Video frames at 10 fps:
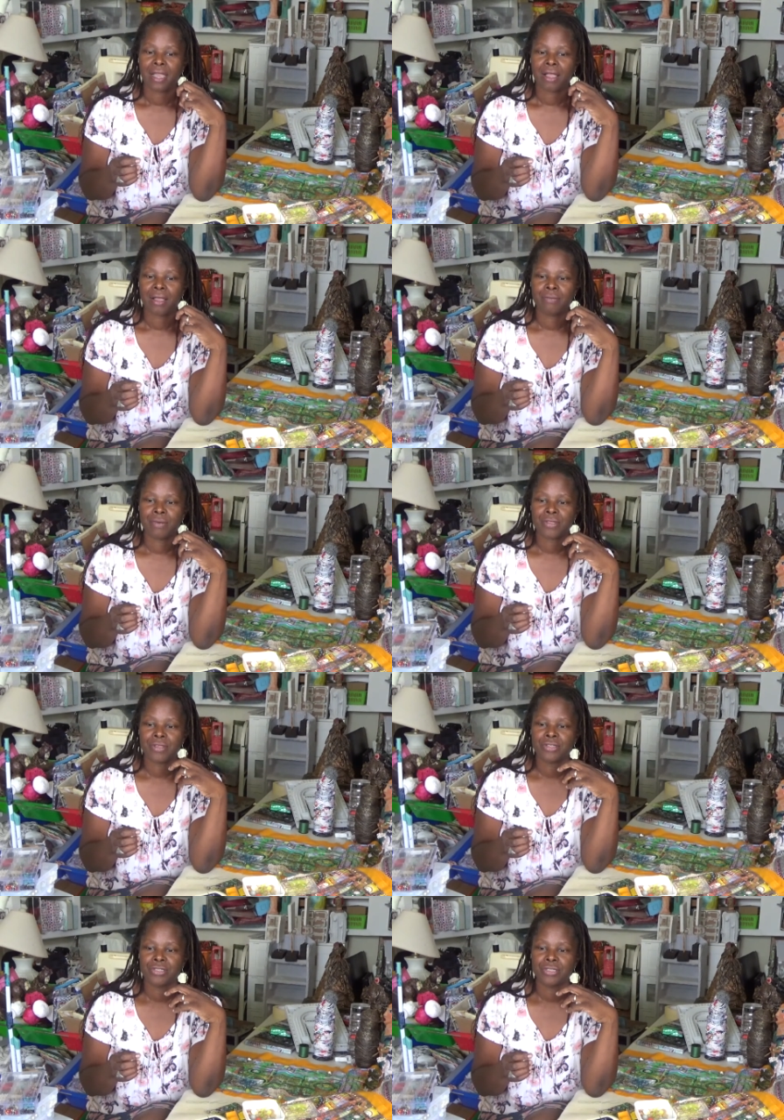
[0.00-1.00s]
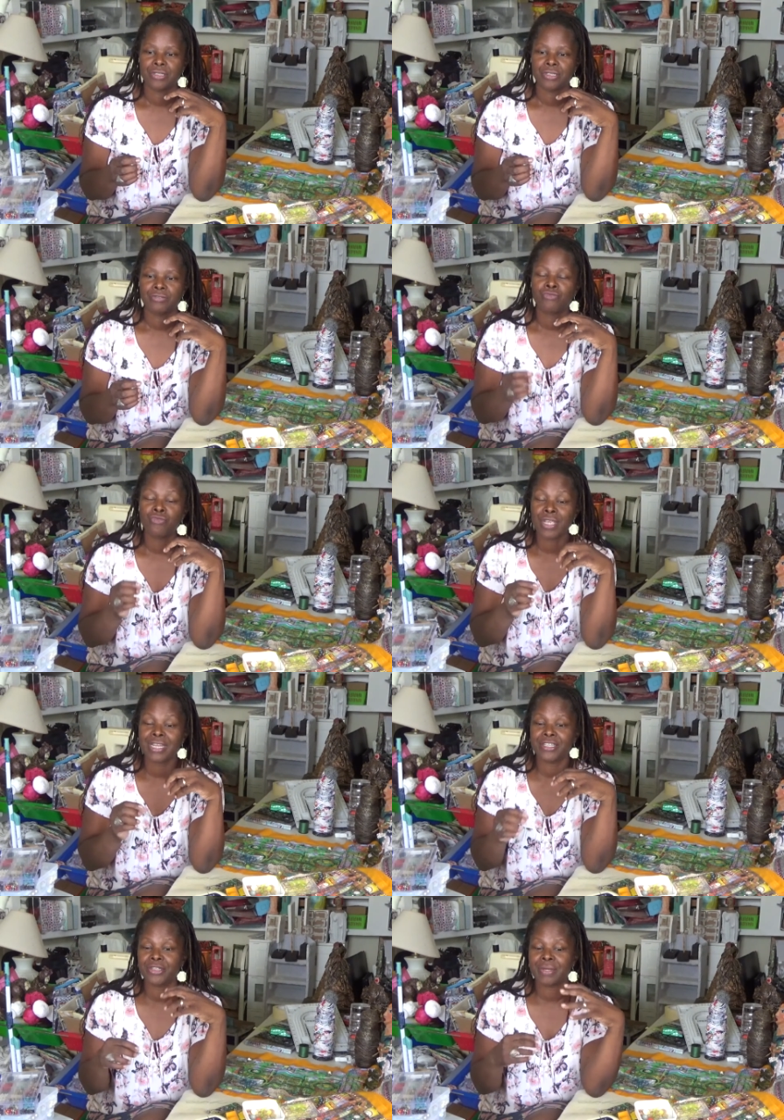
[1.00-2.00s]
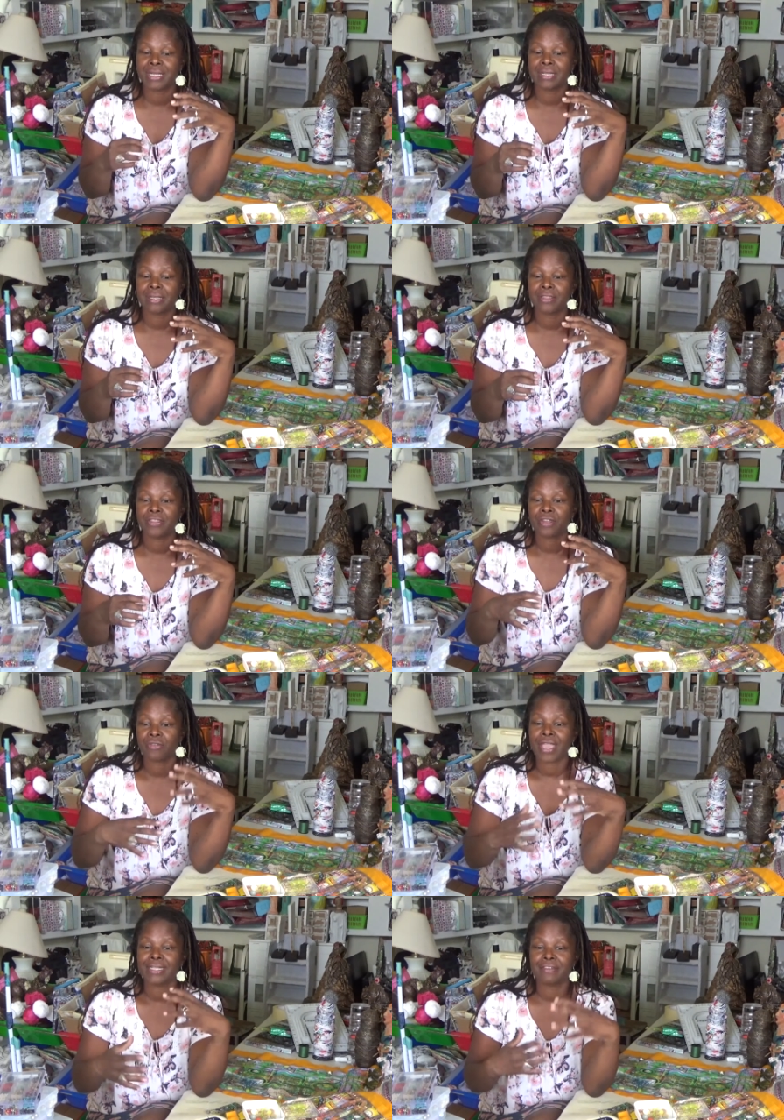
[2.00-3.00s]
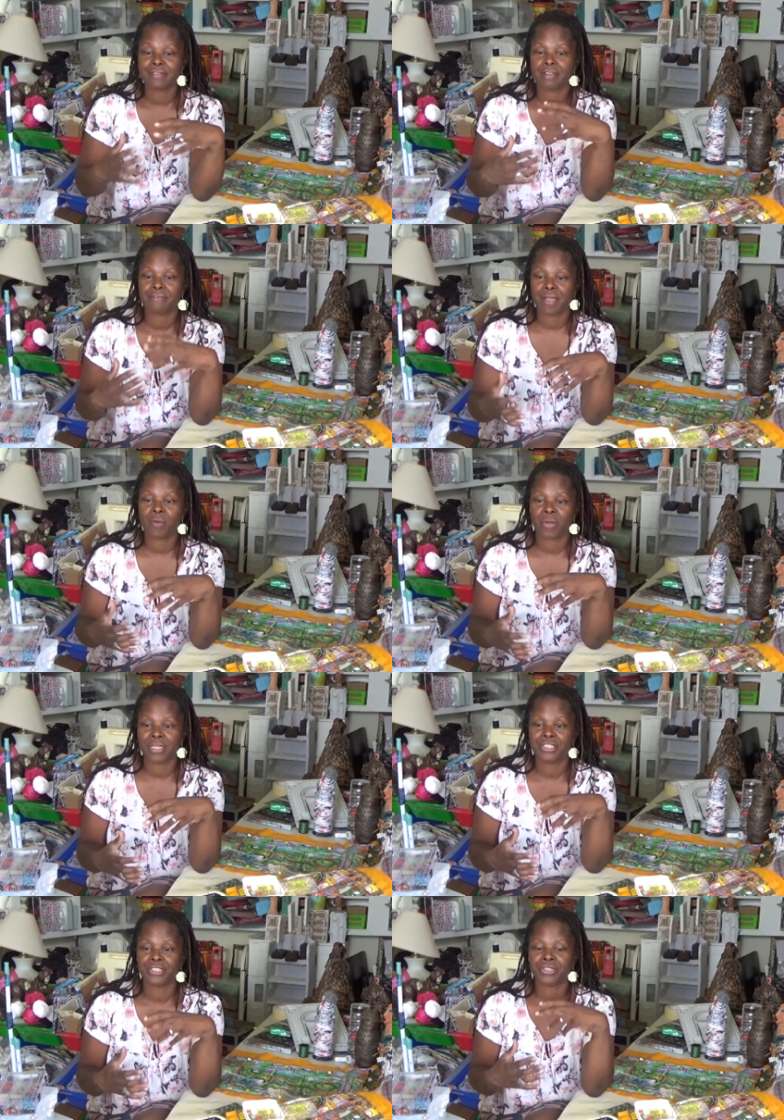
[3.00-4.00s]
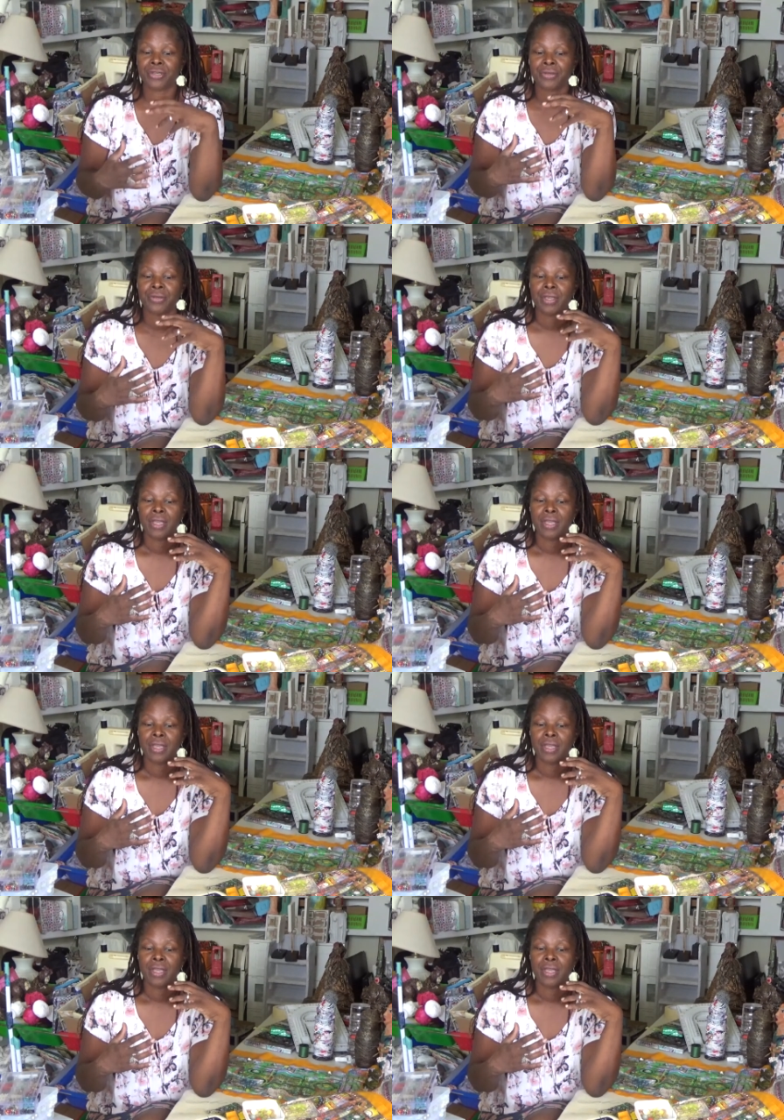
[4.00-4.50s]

I wasn't really doing the creative stuff that I wanted to do.